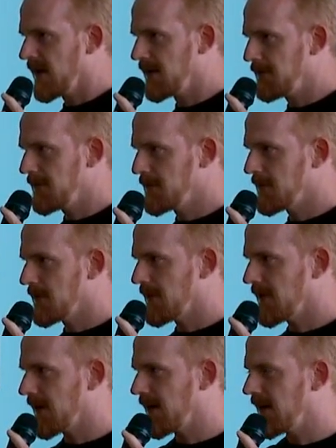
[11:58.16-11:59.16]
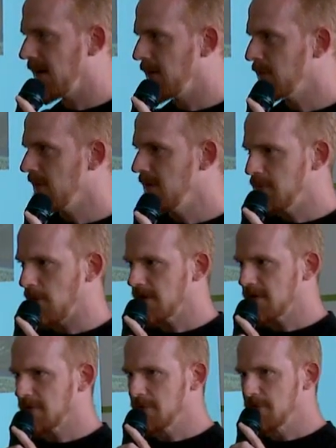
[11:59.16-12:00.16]
If you only
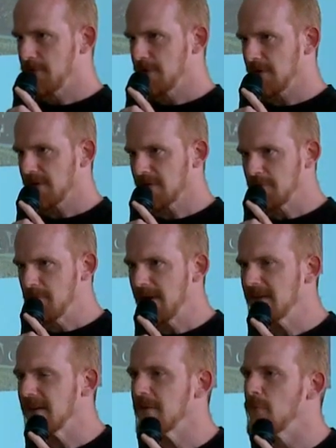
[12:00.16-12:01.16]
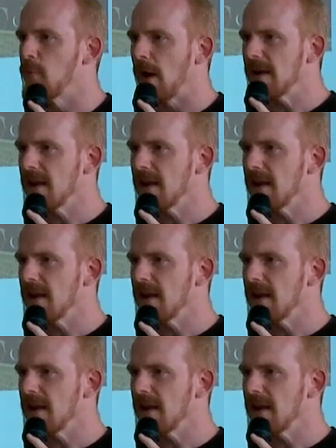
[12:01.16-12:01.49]
want to maintain one